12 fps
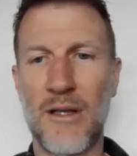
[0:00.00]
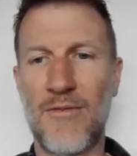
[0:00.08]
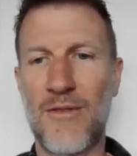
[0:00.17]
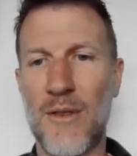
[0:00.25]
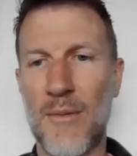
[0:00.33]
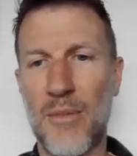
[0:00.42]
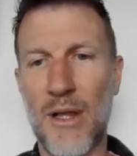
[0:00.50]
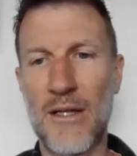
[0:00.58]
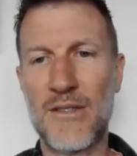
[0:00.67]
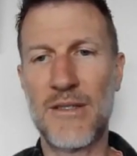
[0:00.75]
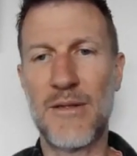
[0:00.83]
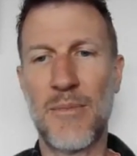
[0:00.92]
If the
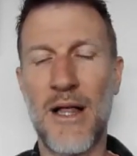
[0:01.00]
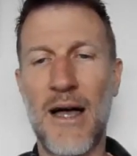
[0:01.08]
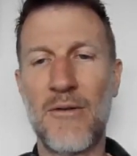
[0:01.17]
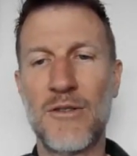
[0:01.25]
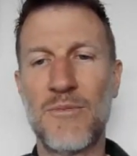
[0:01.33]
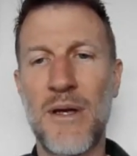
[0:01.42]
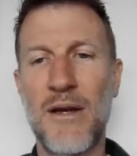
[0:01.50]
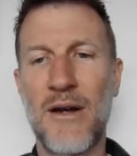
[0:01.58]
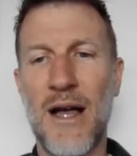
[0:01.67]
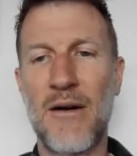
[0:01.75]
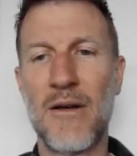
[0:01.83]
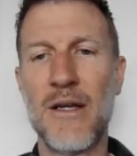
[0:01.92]
blood supply was petered
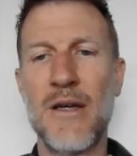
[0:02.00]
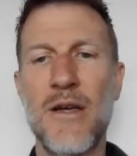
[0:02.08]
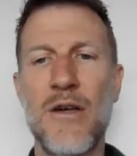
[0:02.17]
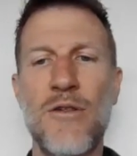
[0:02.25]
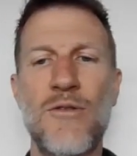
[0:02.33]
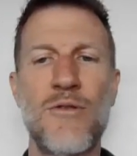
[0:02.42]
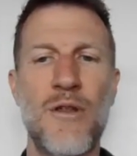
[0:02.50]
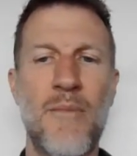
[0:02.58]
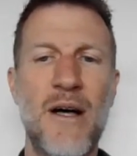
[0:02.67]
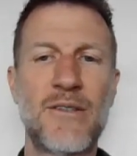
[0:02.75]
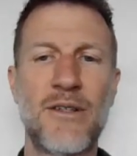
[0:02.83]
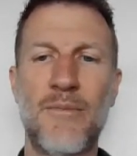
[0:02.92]
out through the
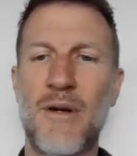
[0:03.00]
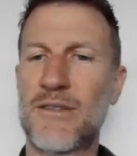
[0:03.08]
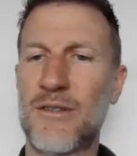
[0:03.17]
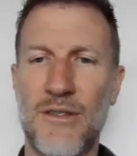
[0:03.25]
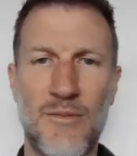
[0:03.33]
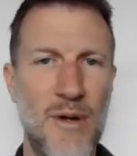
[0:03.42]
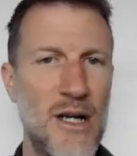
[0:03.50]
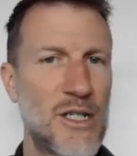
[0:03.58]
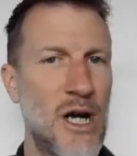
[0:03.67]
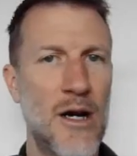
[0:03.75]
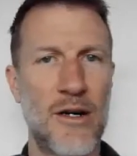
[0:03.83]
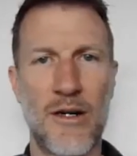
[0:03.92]
muscle is much
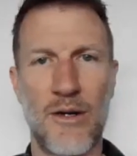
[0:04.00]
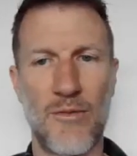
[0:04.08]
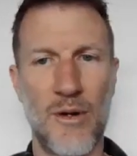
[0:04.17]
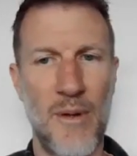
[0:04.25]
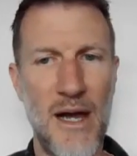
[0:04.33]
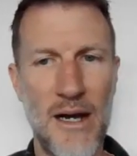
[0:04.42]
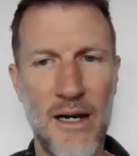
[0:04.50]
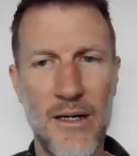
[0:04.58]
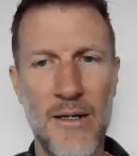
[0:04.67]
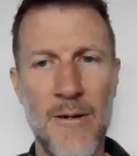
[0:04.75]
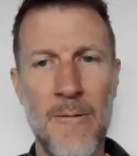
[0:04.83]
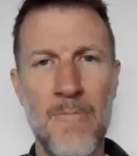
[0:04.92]
harder to repair.